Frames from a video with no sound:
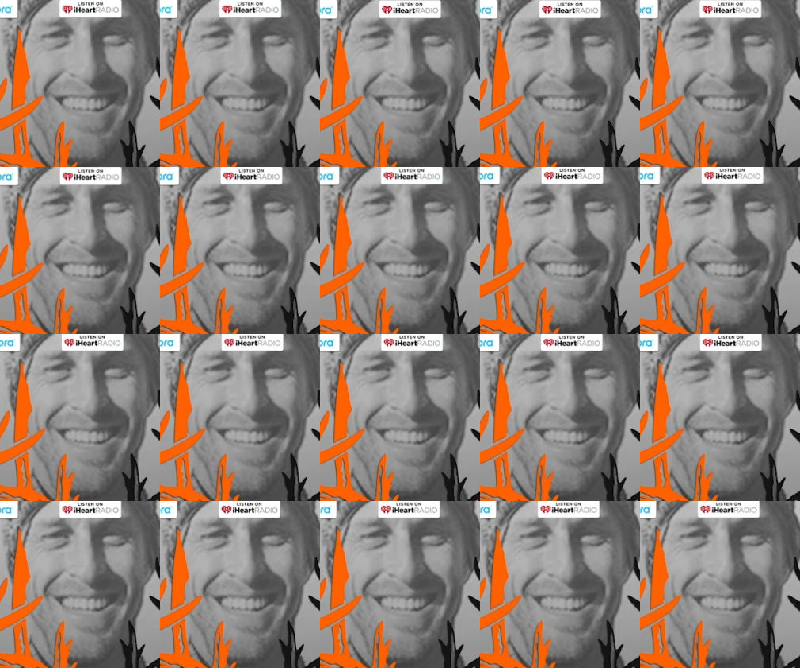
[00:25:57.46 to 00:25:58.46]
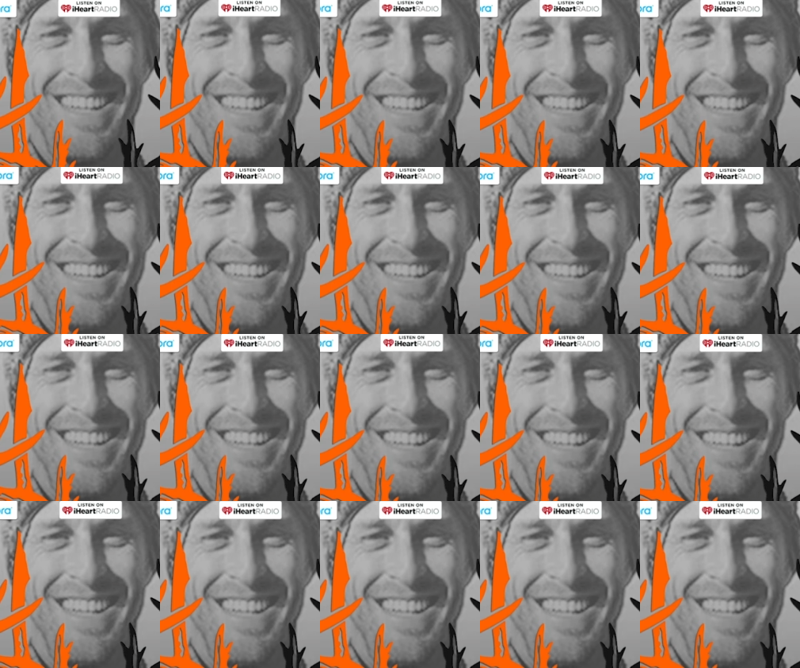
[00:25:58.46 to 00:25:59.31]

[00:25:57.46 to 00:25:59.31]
[no speech]